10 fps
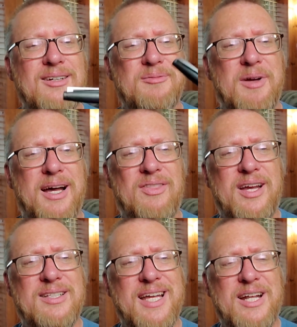I
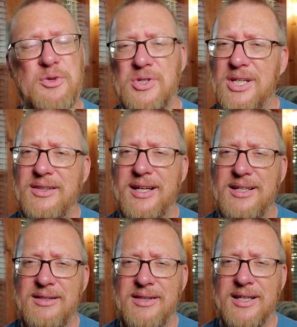think it's interesting they
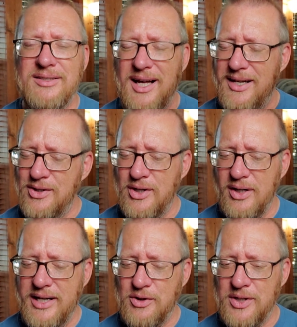did this. Not
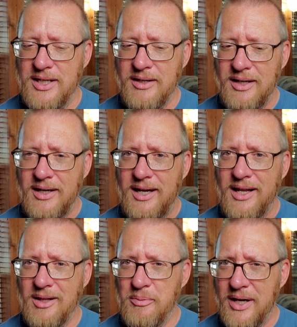necessarily interesting
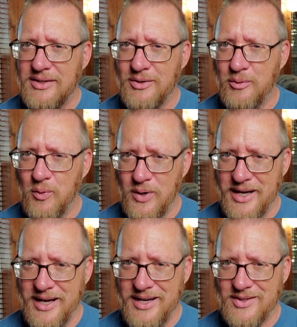in the best of
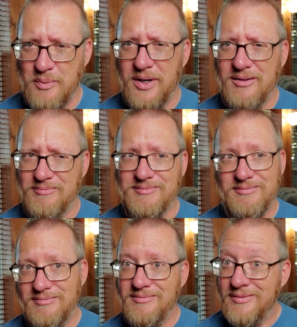ways, but
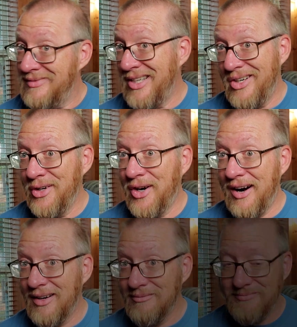there you are.